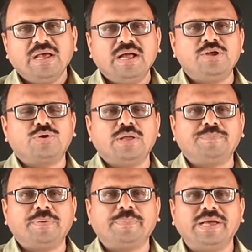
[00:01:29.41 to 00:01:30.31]
And you
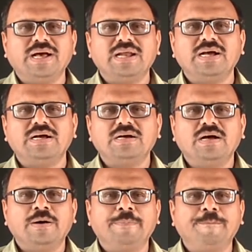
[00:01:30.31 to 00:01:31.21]
can prepare
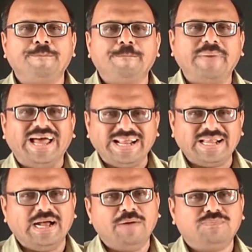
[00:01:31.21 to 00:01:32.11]
a
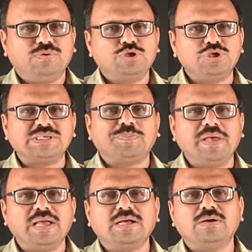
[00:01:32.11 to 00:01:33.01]
paragraph to
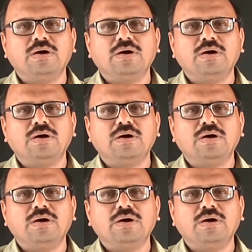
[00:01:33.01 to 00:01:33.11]
speak